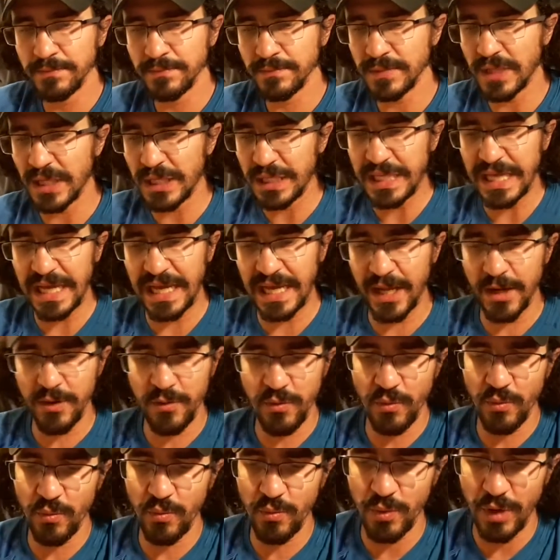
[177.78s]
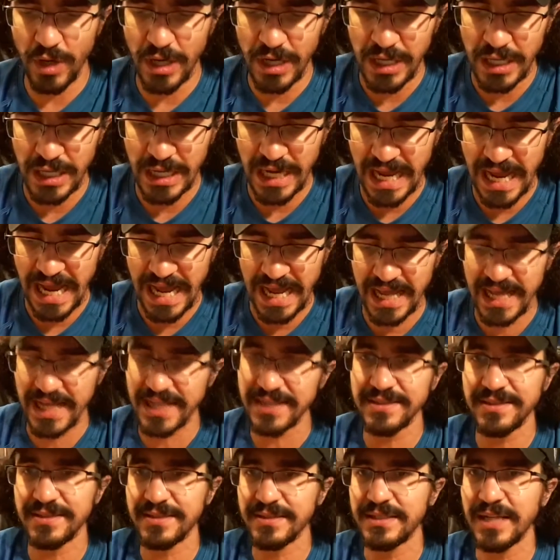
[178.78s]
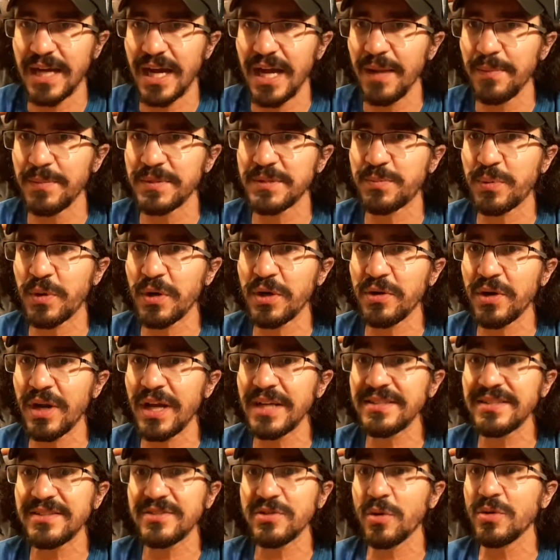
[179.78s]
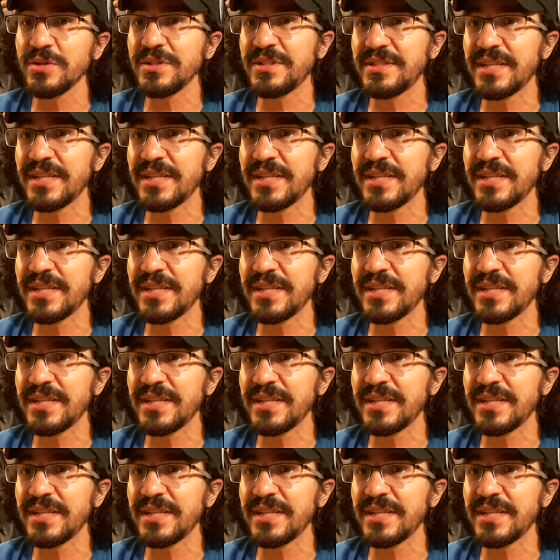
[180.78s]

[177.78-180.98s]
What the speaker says: Again, as time has progressed, so has